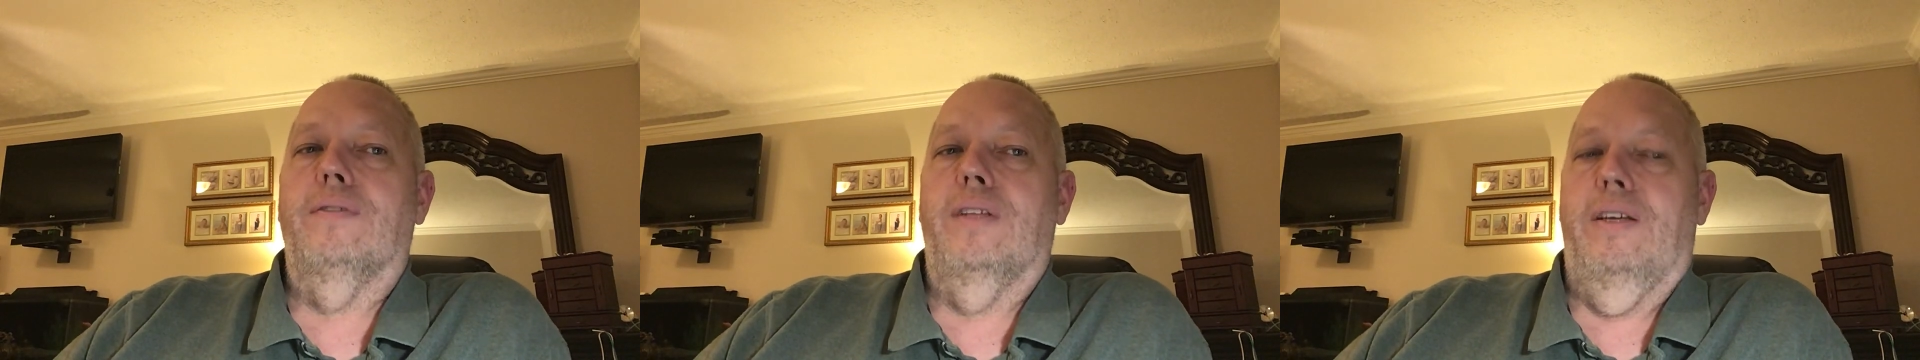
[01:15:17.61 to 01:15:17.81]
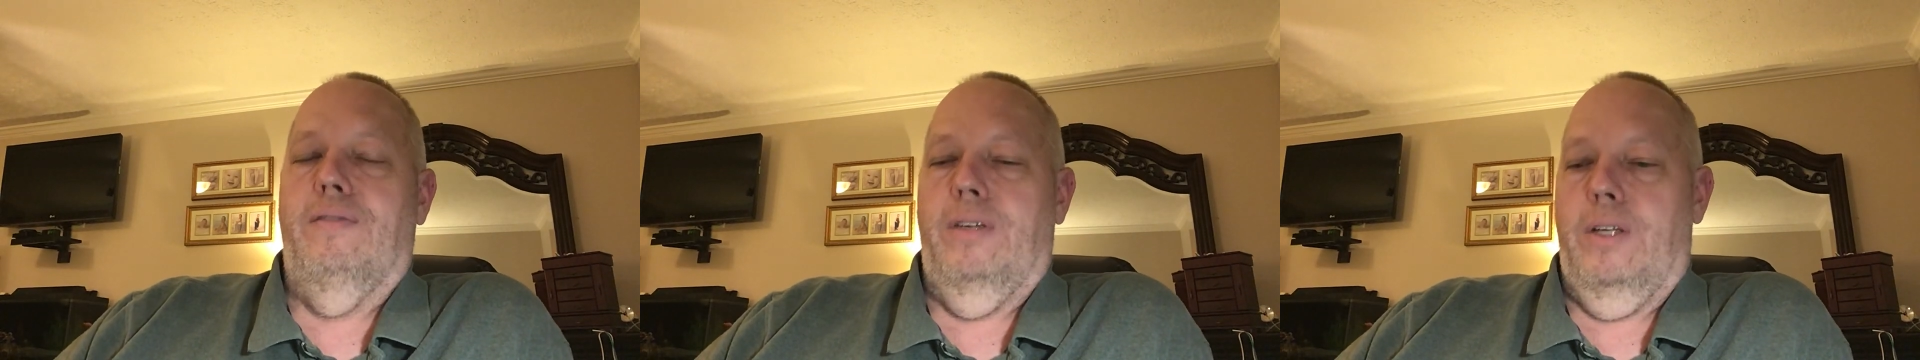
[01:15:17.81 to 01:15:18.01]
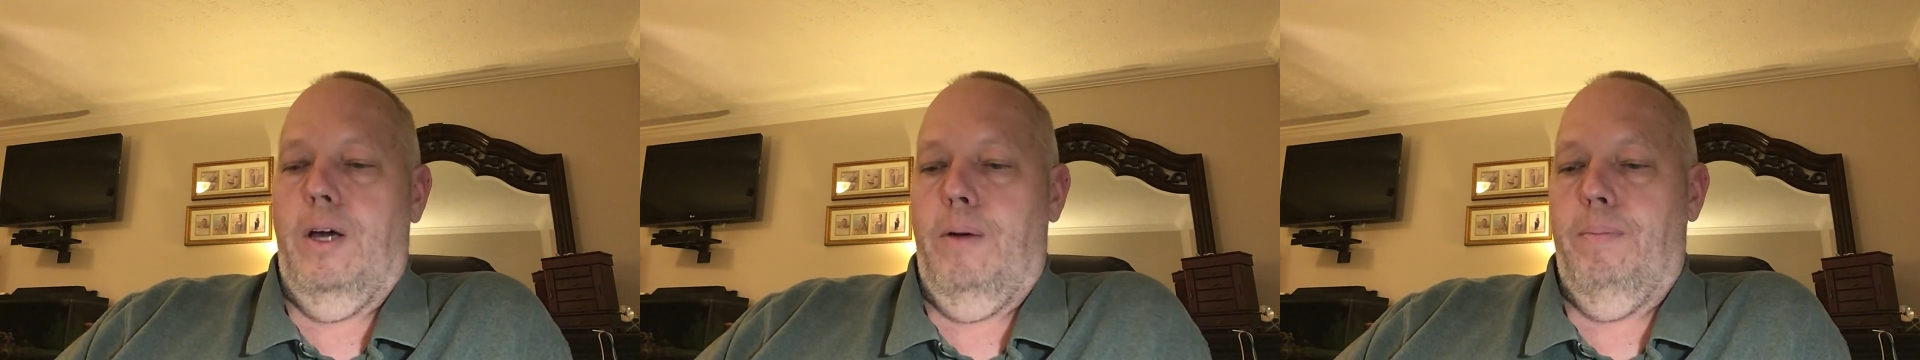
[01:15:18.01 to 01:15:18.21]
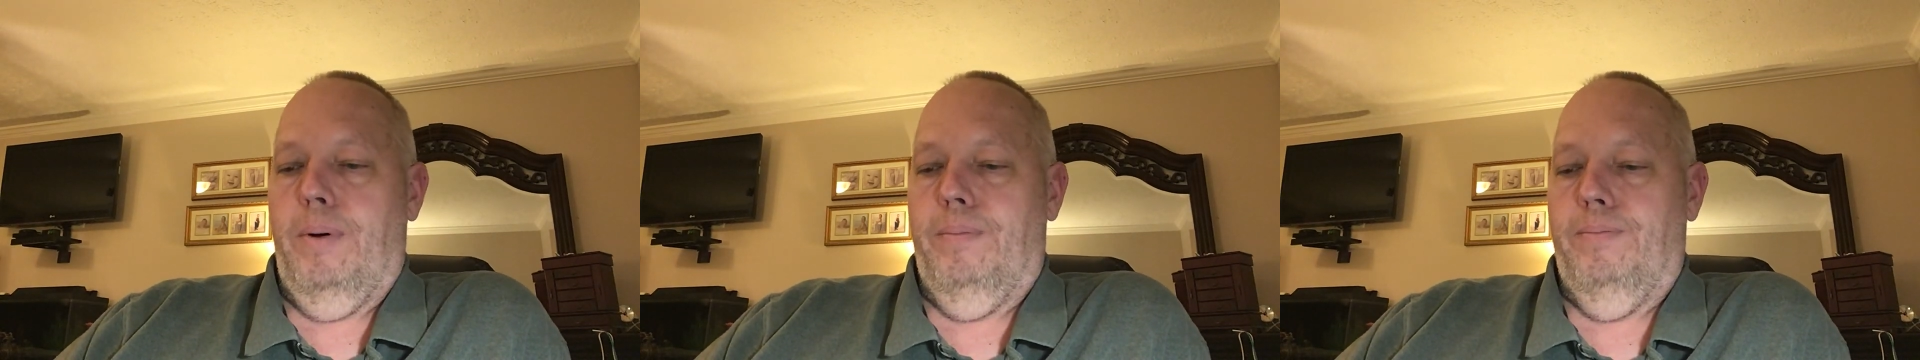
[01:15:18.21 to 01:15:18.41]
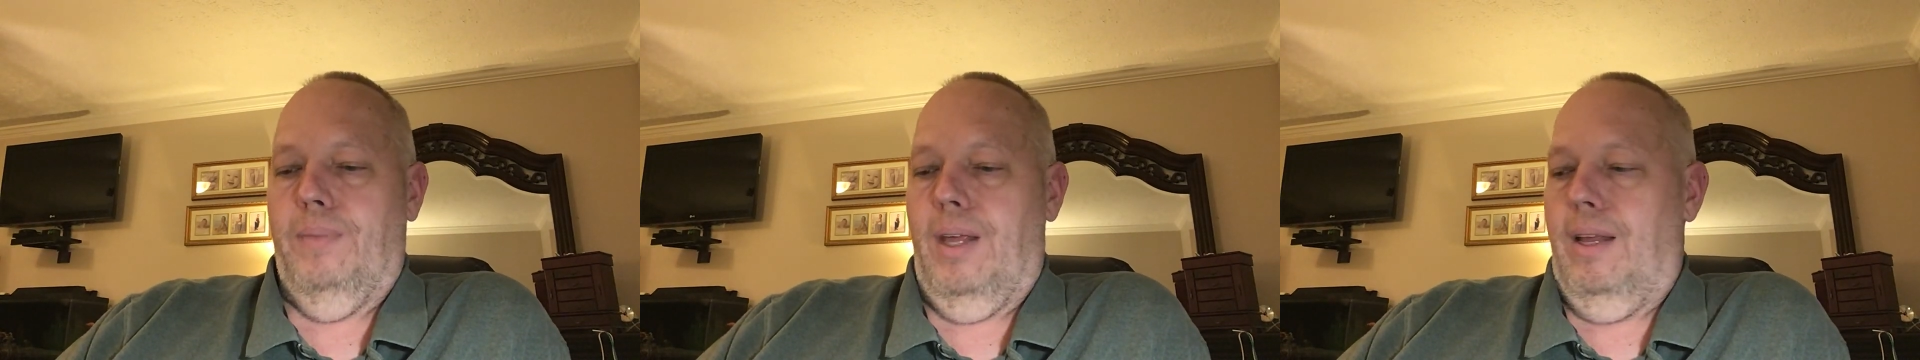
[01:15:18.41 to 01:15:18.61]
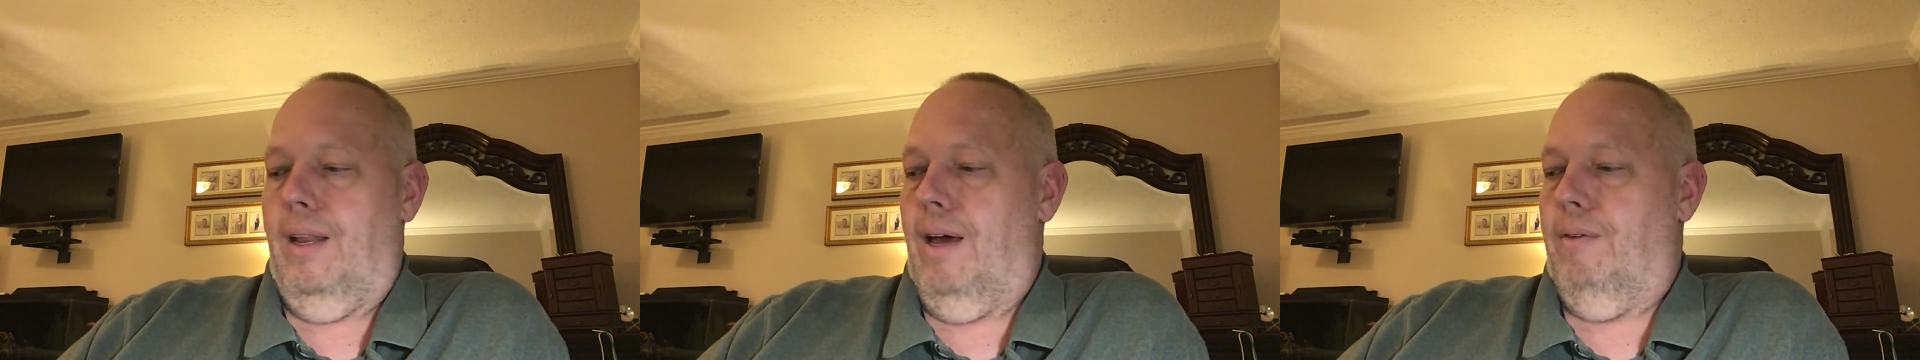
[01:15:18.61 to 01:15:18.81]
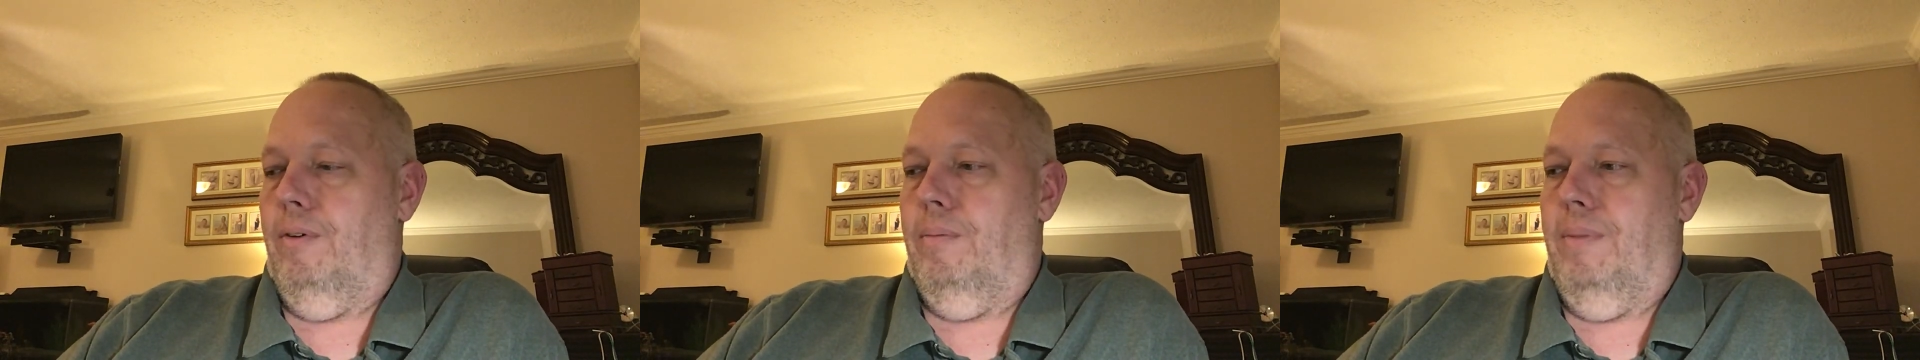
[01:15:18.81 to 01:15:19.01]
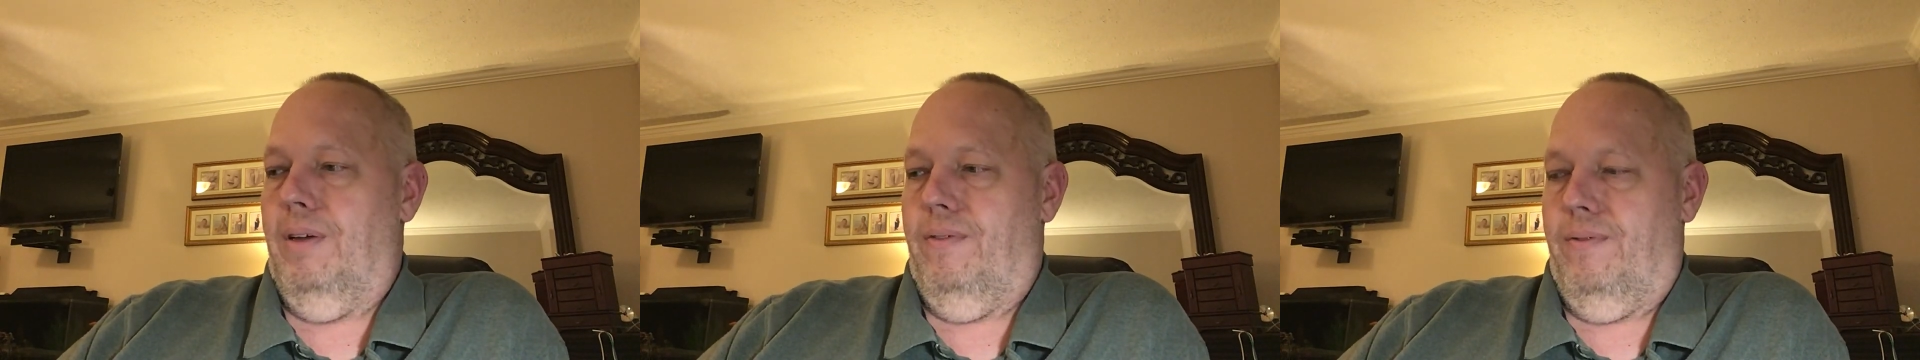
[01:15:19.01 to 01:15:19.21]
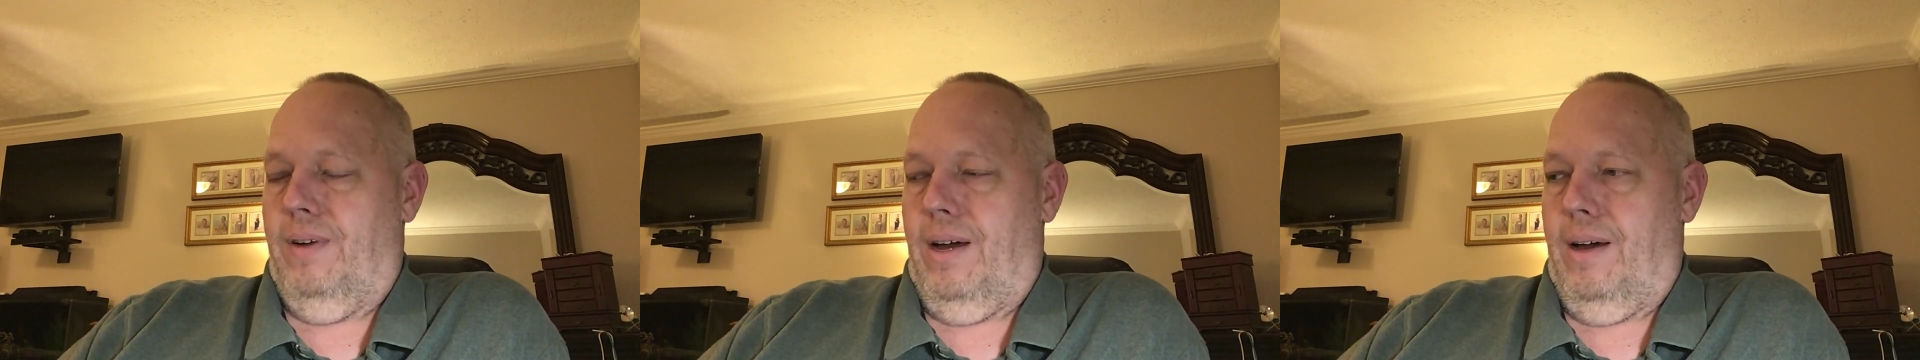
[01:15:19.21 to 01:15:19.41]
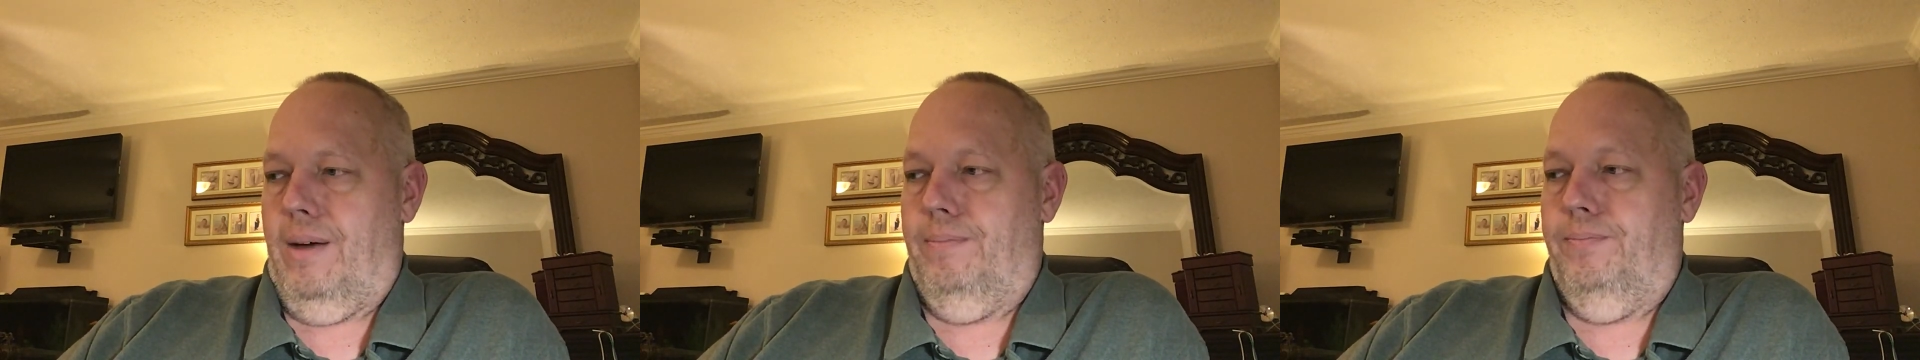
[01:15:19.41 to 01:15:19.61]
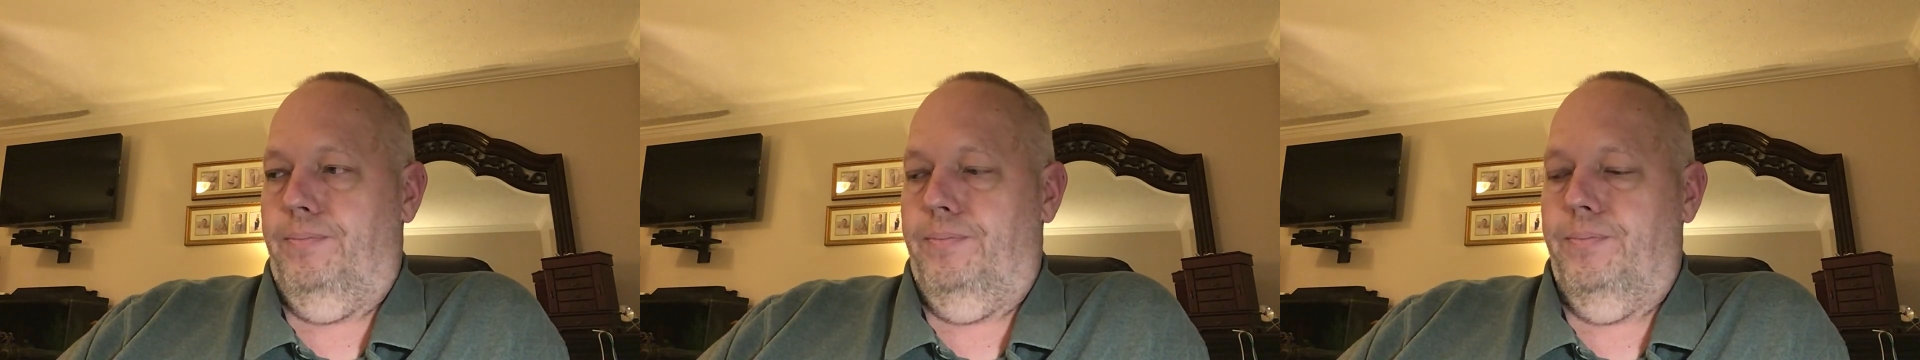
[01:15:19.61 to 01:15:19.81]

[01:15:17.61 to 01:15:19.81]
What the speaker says: levodopa, and that would be fine.